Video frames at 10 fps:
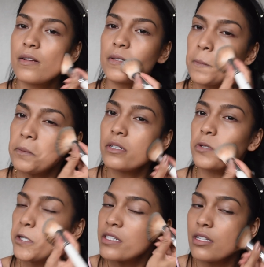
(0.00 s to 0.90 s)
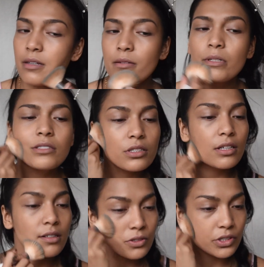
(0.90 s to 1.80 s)
some noisy
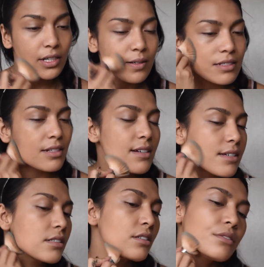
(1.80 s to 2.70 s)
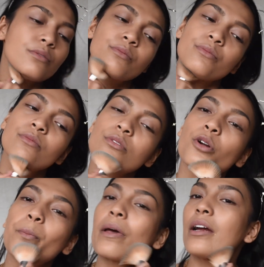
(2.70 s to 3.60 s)
children outside,
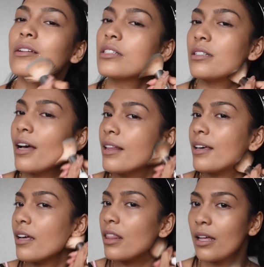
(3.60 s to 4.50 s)
or parents yelling at